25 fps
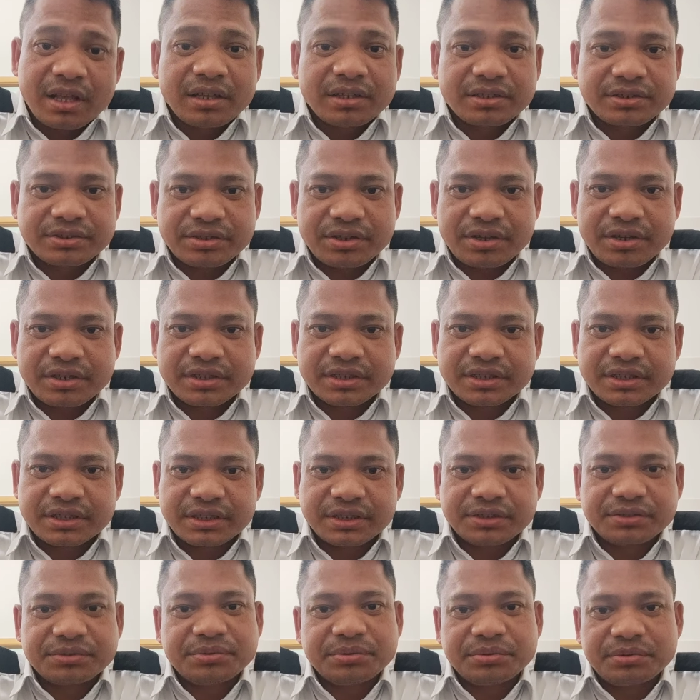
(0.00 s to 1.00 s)
search
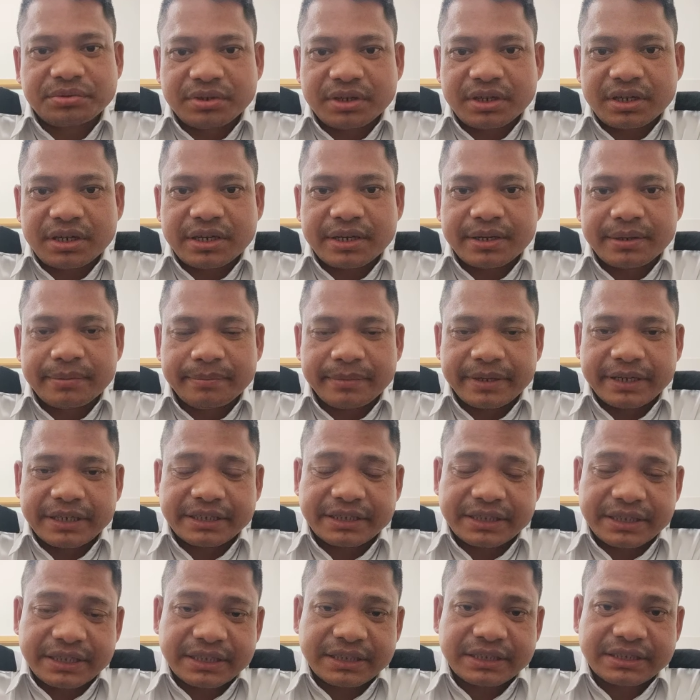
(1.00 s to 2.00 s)
in Google many
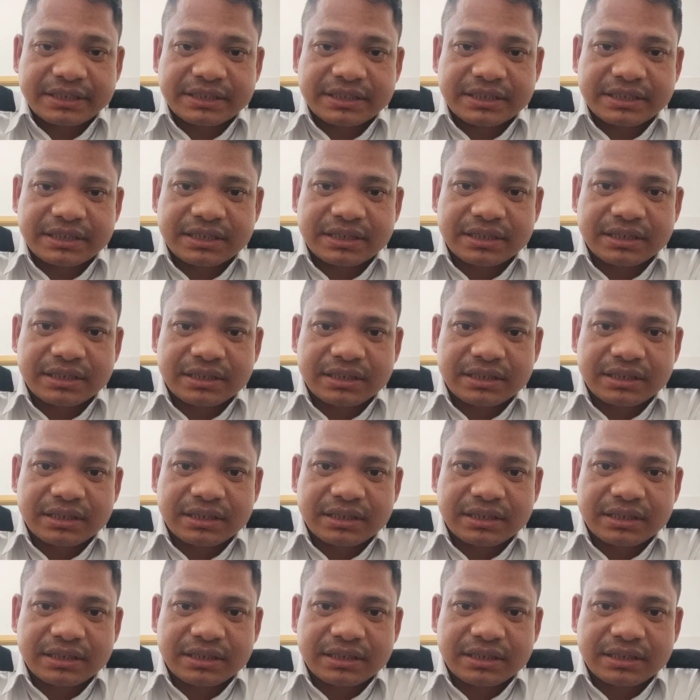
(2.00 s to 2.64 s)
things